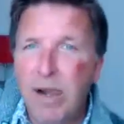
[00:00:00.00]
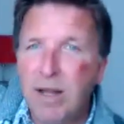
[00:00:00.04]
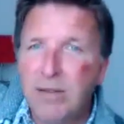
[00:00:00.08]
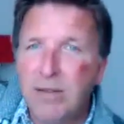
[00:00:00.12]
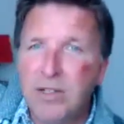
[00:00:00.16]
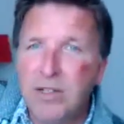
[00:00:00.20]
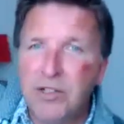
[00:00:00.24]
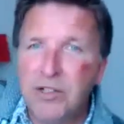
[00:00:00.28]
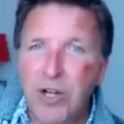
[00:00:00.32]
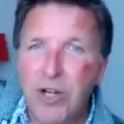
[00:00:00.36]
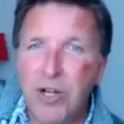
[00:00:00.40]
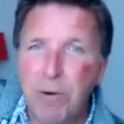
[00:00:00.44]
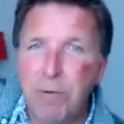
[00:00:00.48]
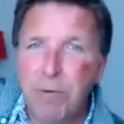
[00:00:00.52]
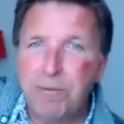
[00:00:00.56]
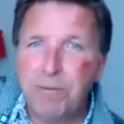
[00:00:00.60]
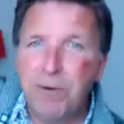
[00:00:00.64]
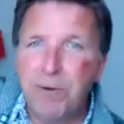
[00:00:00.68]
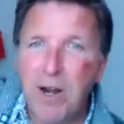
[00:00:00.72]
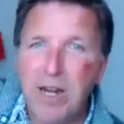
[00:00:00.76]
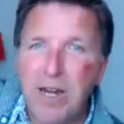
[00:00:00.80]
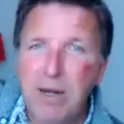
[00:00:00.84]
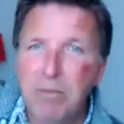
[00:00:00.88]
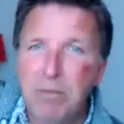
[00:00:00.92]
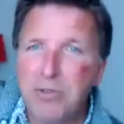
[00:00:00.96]
There's no
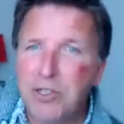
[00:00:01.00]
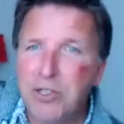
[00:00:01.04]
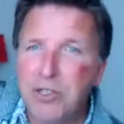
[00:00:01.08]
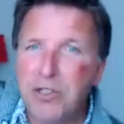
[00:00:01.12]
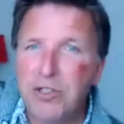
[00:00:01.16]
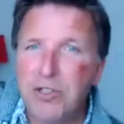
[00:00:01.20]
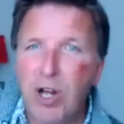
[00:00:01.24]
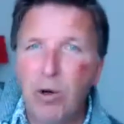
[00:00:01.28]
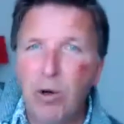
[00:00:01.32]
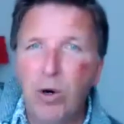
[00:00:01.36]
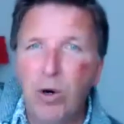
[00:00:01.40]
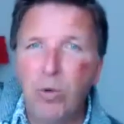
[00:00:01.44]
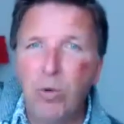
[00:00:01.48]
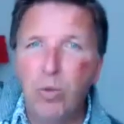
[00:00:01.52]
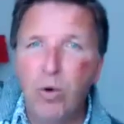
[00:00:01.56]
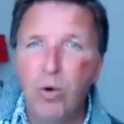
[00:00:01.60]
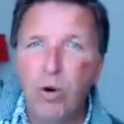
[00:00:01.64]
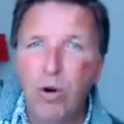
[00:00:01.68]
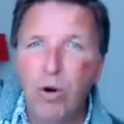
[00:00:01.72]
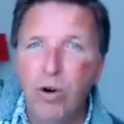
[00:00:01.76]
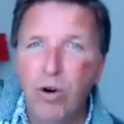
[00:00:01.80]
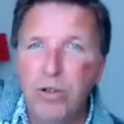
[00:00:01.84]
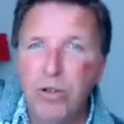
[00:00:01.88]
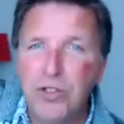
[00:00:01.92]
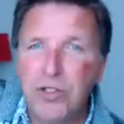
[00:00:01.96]
frames. There's no
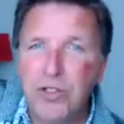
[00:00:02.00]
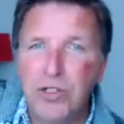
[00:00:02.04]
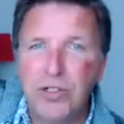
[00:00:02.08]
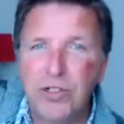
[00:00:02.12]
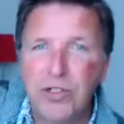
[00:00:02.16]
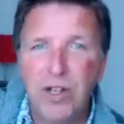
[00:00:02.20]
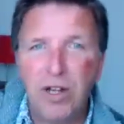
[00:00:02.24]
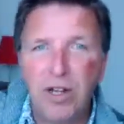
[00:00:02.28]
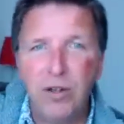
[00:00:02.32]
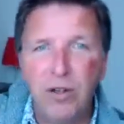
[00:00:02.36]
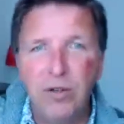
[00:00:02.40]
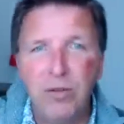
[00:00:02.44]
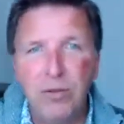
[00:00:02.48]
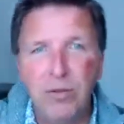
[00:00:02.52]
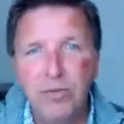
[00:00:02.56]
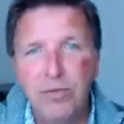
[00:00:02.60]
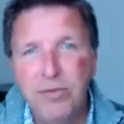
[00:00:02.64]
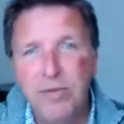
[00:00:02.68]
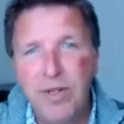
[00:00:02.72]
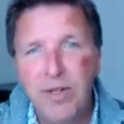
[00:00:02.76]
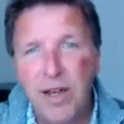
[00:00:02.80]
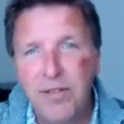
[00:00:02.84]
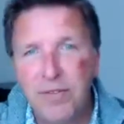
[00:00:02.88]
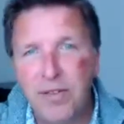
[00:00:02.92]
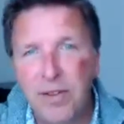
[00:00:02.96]
awards. There's no
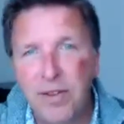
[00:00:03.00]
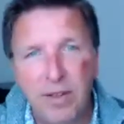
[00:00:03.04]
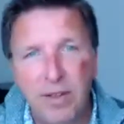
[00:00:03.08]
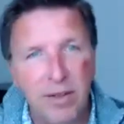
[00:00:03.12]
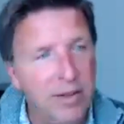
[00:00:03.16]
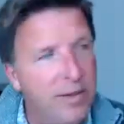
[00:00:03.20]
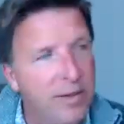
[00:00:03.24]
nothing.